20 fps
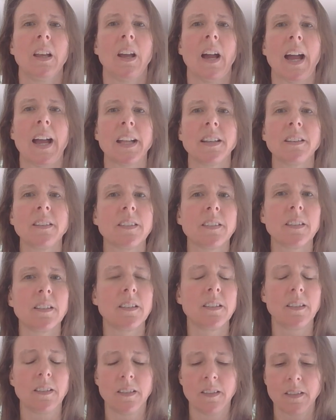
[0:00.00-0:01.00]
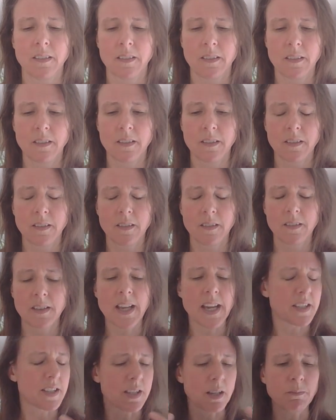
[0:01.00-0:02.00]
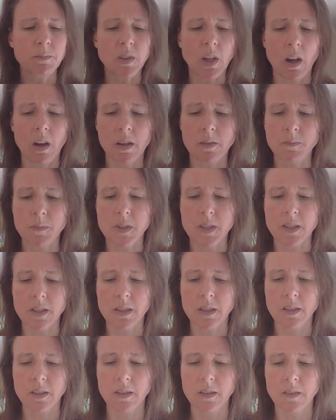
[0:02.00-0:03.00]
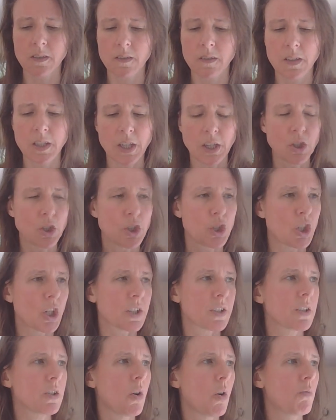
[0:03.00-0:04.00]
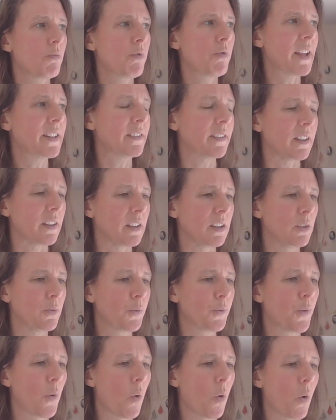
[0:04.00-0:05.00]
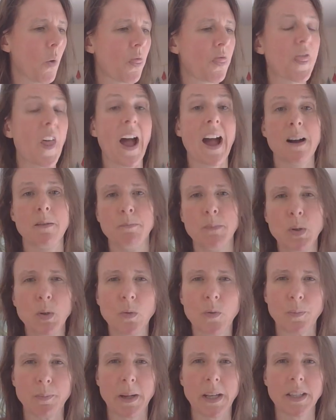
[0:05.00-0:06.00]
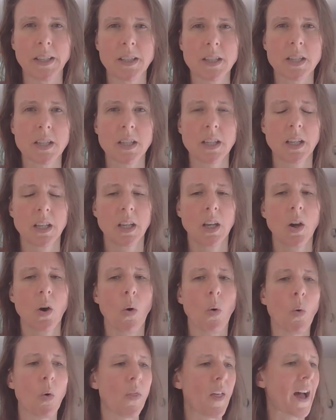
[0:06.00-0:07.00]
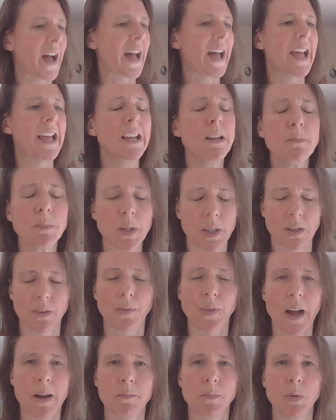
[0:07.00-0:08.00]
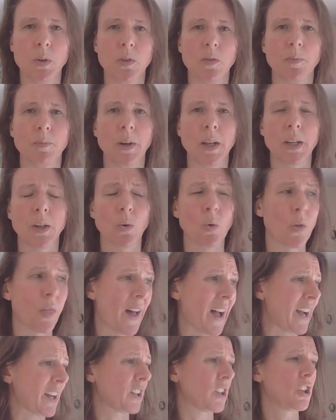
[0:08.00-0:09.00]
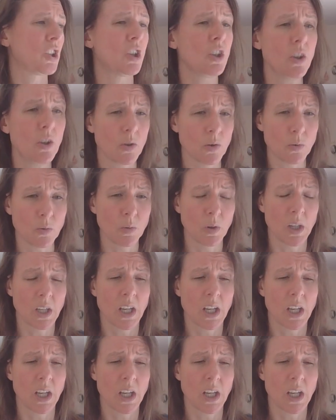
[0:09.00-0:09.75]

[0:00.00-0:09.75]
And yeah, sometimes, you know, you're just not ready for that movement or that element of that movement or that cue.